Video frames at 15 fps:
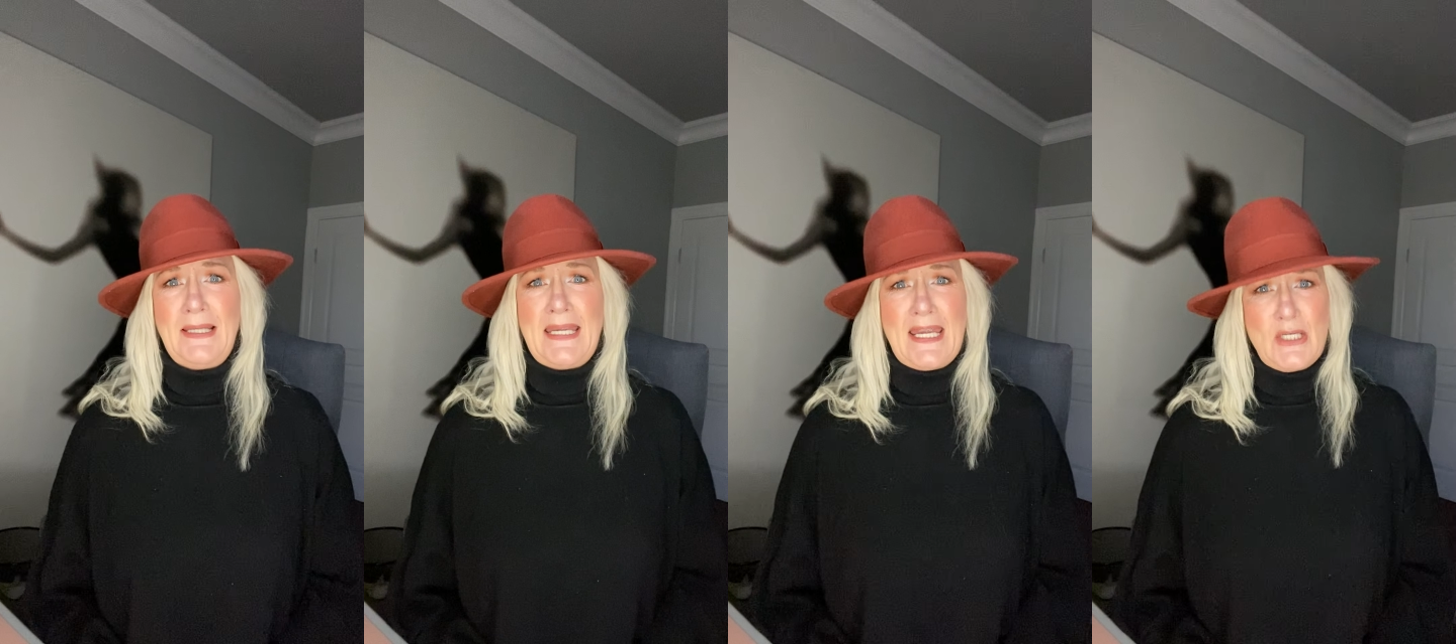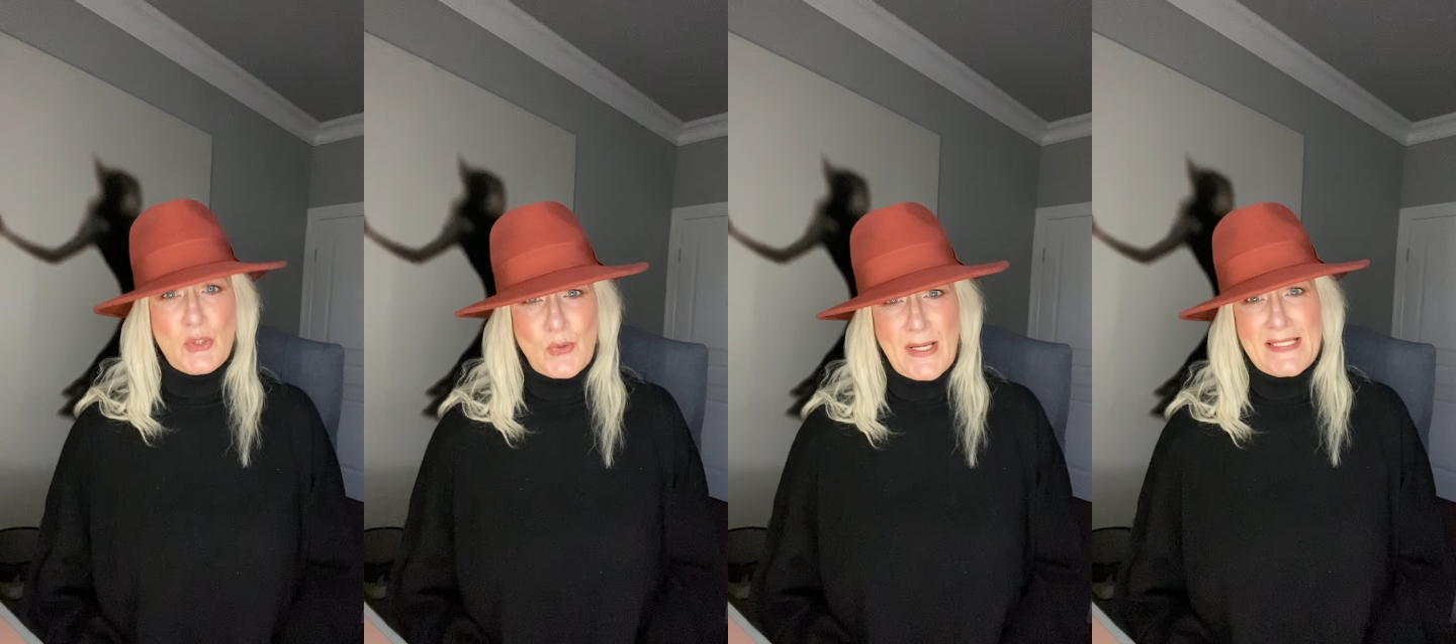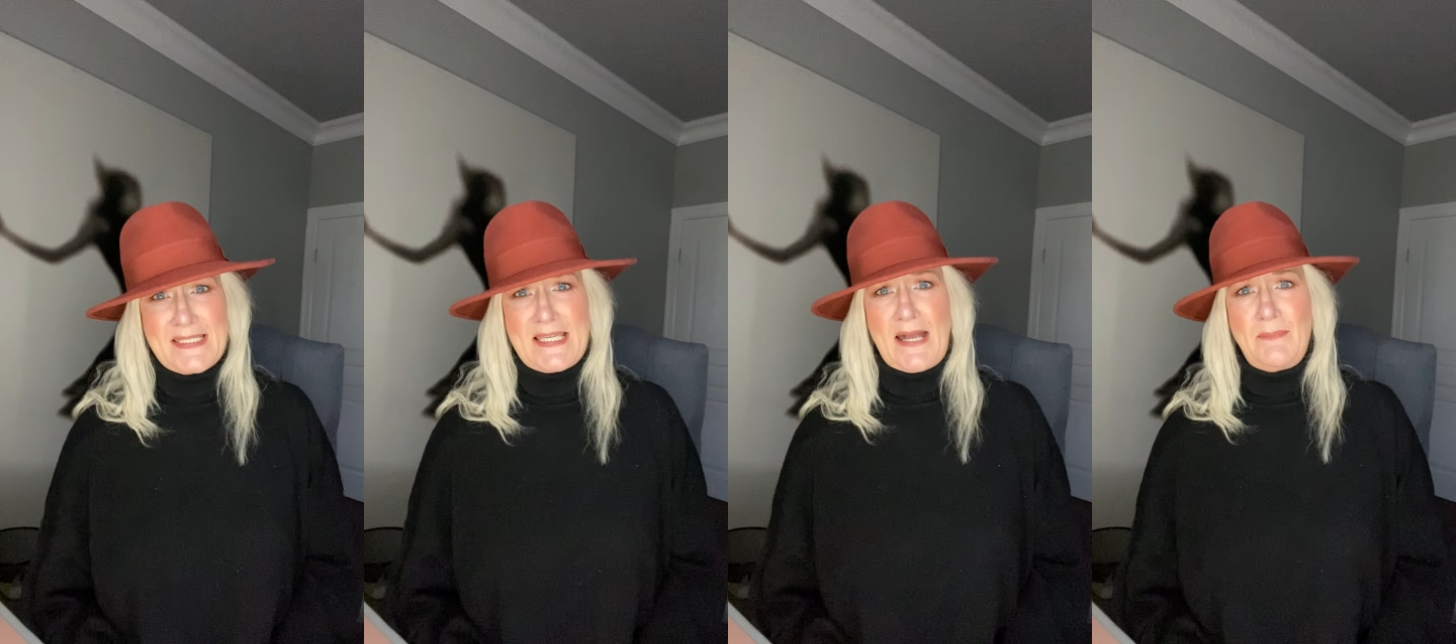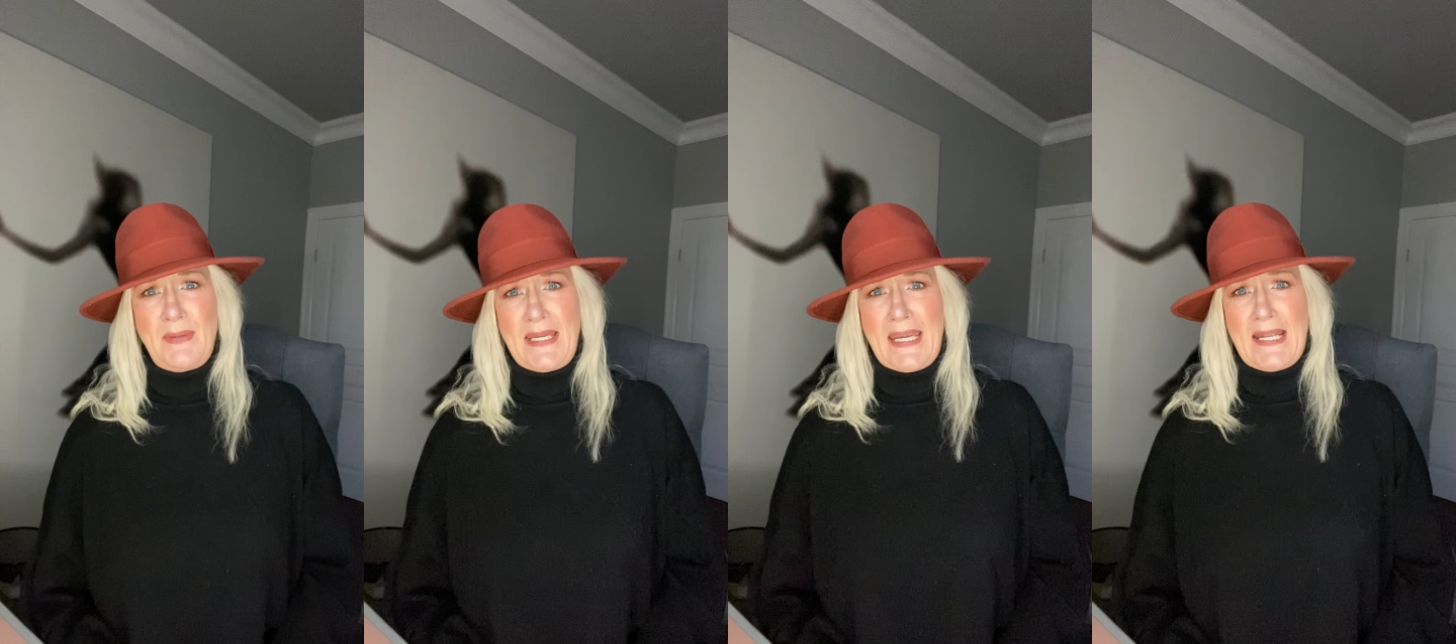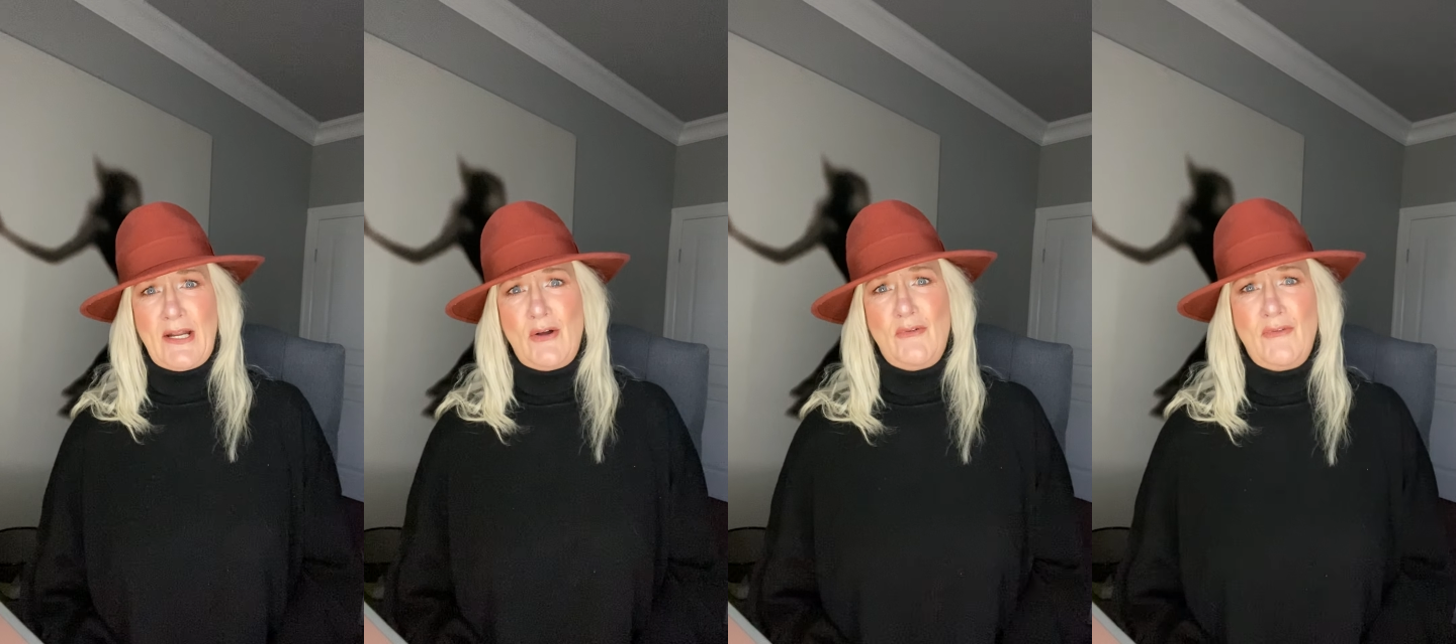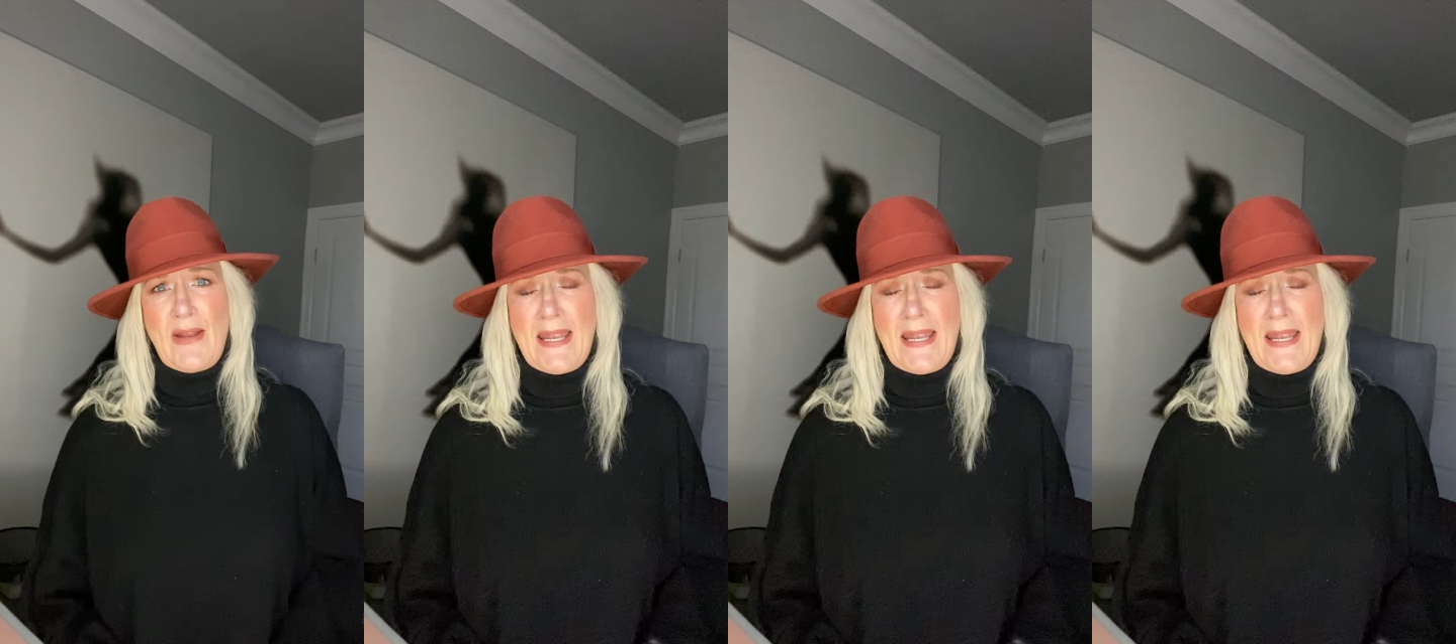to get dressed up and get out